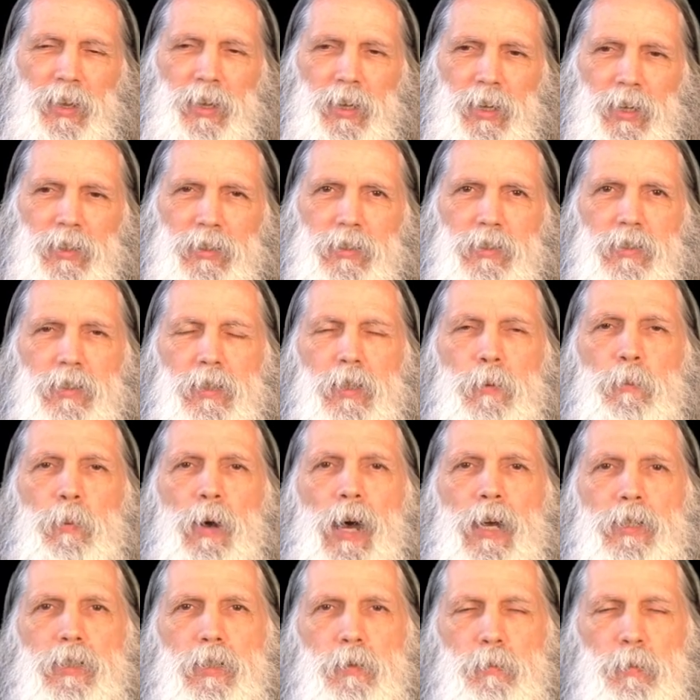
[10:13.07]
it's an
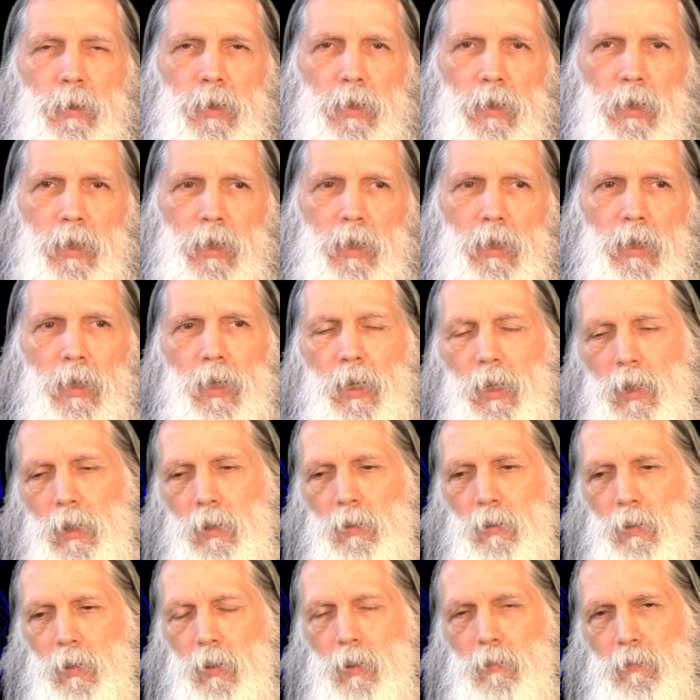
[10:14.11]
impossibility
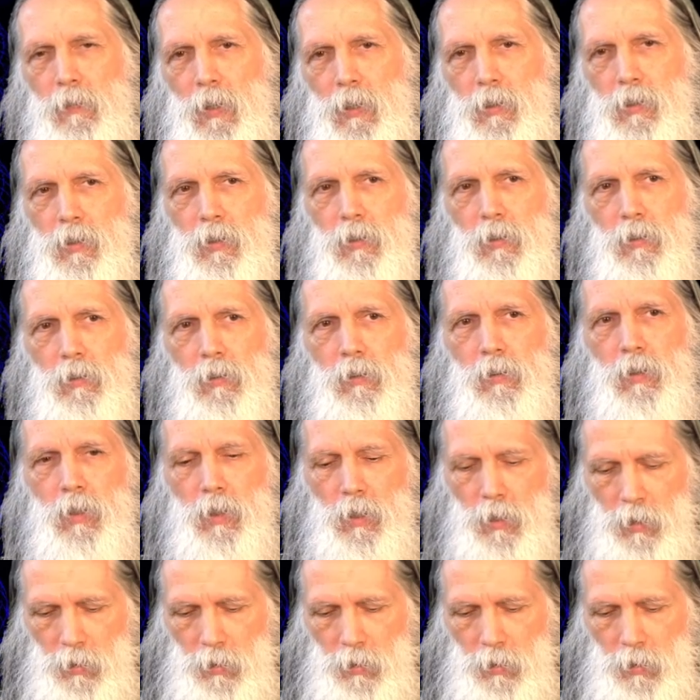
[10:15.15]
in the conventional